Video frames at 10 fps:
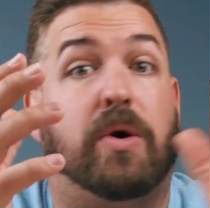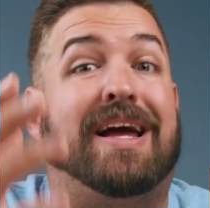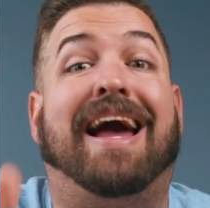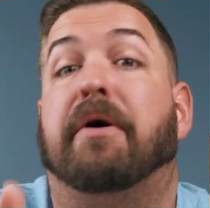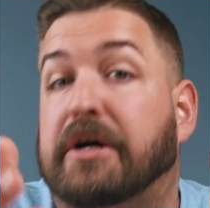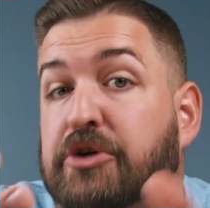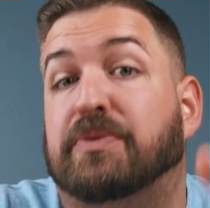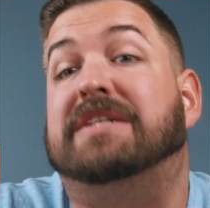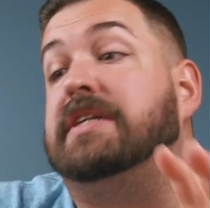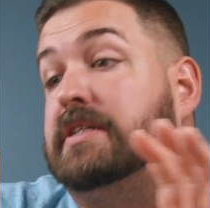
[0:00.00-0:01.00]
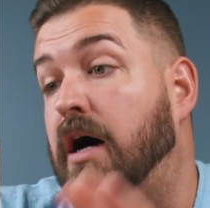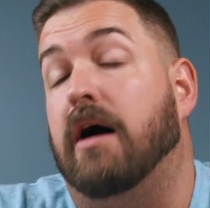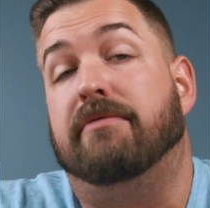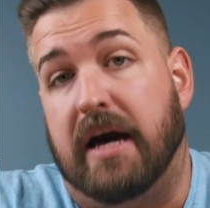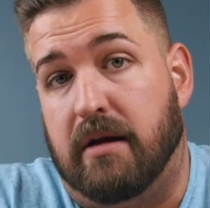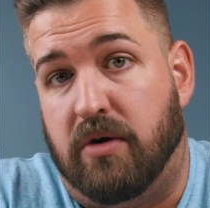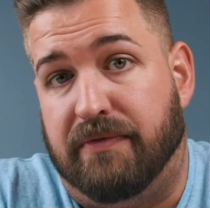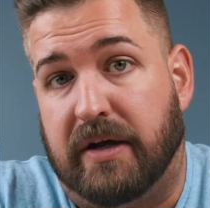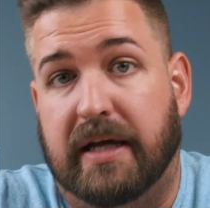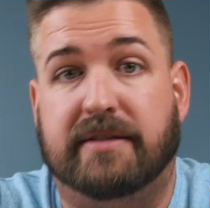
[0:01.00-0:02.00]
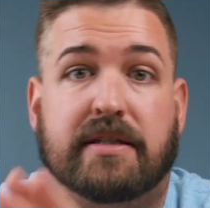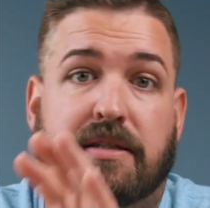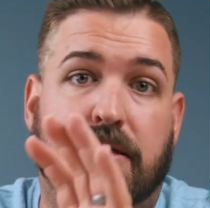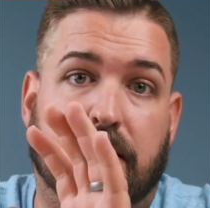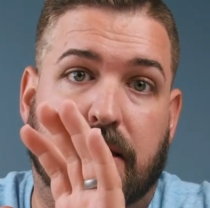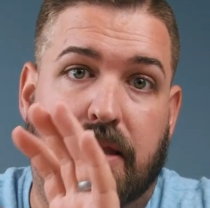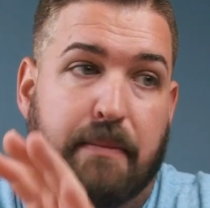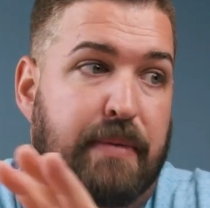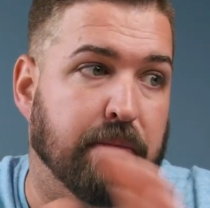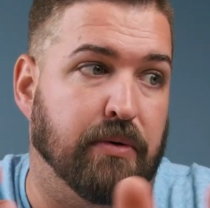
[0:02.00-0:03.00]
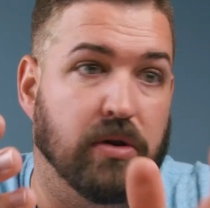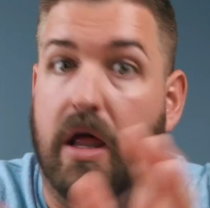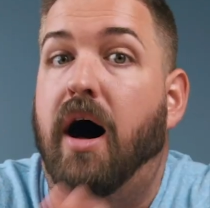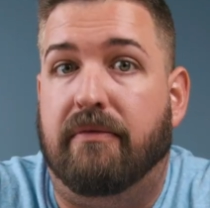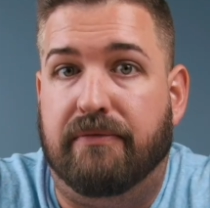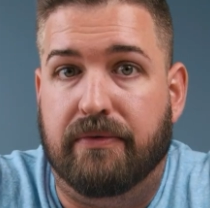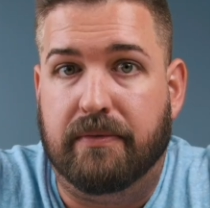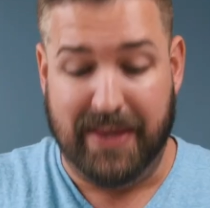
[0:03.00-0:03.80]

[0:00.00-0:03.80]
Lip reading: or characteristics of anamorphic lenses that people love.